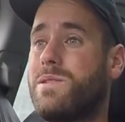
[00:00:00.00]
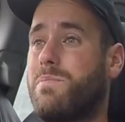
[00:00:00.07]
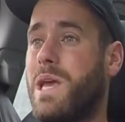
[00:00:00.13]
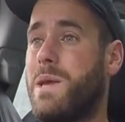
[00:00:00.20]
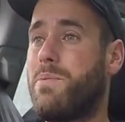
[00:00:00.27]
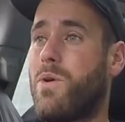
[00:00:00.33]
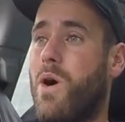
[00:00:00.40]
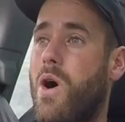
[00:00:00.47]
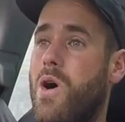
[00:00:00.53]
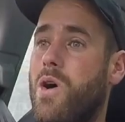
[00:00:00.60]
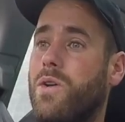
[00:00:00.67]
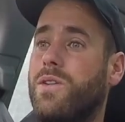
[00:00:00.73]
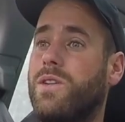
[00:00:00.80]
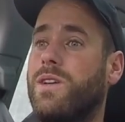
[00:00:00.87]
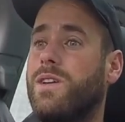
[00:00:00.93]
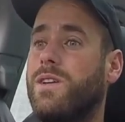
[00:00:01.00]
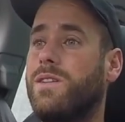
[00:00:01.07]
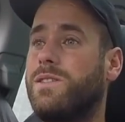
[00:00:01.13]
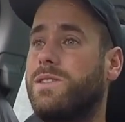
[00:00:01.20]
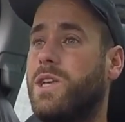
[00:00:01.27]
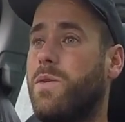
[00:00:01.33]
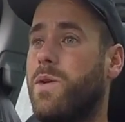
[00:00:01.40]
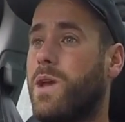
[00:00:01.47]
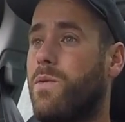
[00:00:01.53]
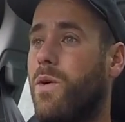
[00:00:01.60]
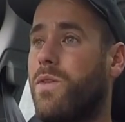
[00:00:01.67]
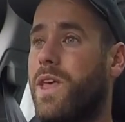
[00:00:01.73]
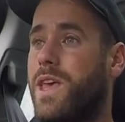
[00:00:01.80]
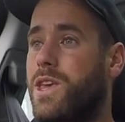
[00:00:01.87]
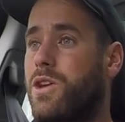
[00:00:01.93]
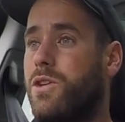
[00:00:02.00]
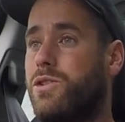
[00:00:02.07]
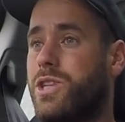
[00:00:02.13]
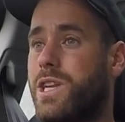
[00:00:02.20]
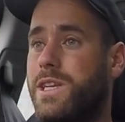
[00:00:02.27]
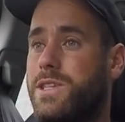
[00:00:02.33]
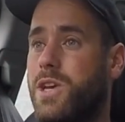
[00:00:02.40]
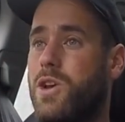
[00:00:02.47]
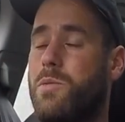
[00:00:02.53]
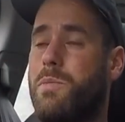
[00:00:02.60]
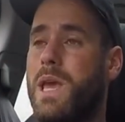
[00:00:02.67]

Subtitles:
People aren't doing what they usually do.